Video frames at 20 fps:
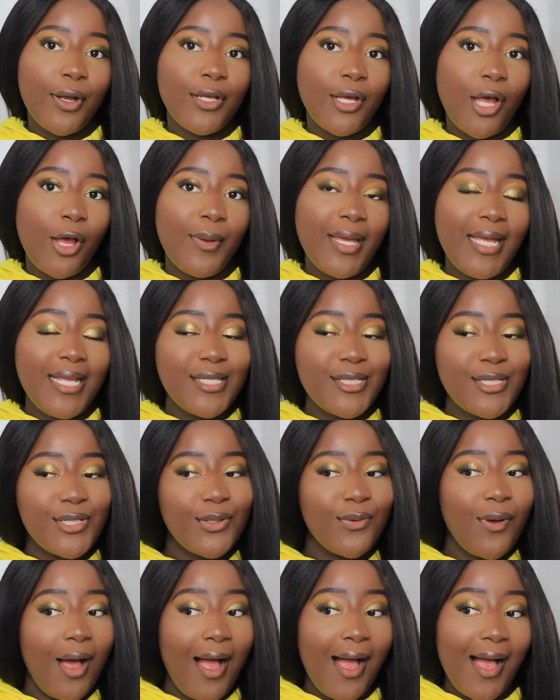going to go
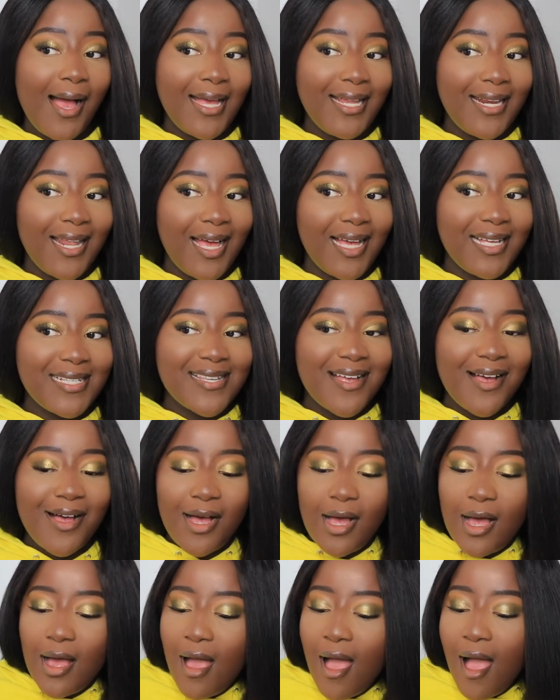into
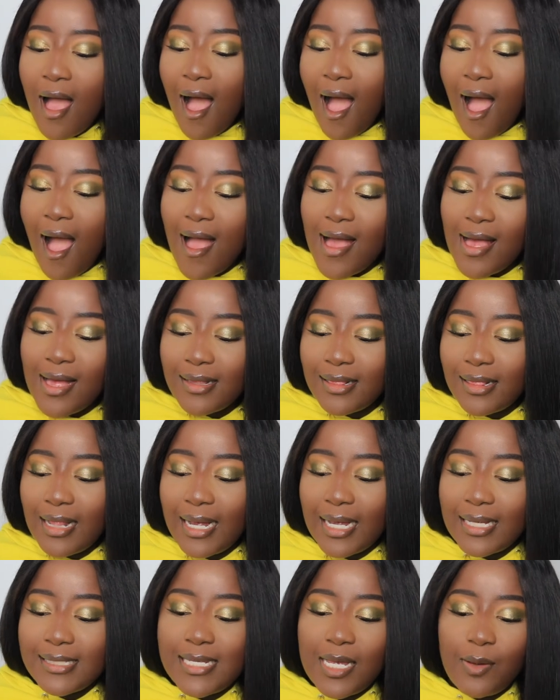highlighter, and
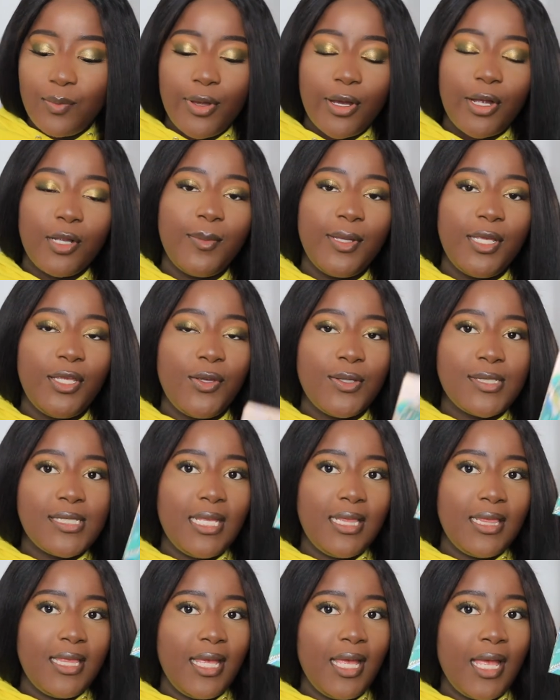like I said, we're going to be
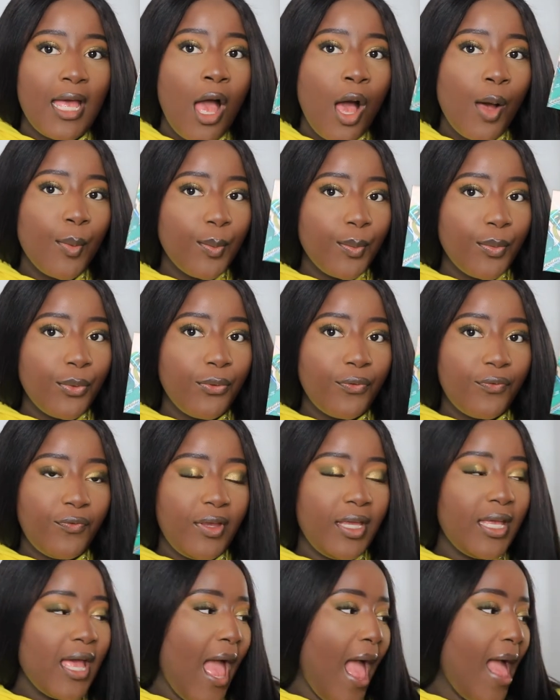using the
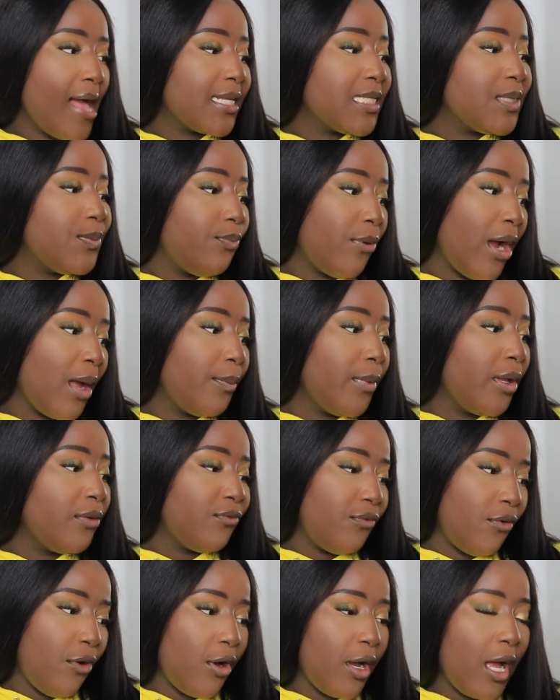Morphe X
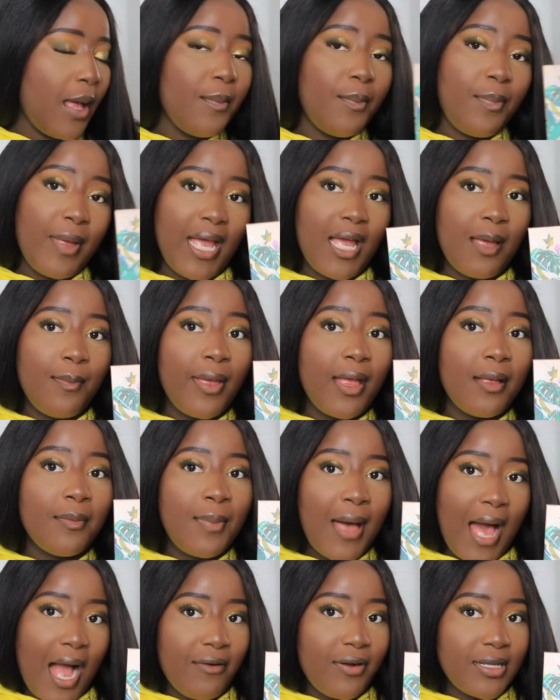Bretman Rock Babe
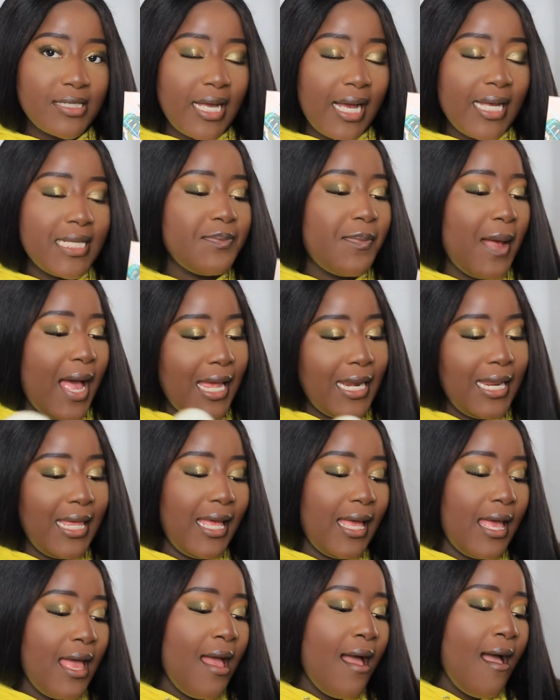in Paradise
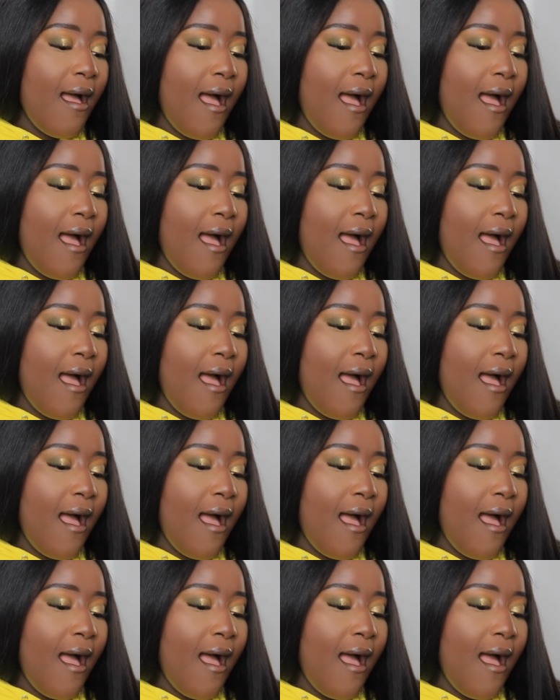palette.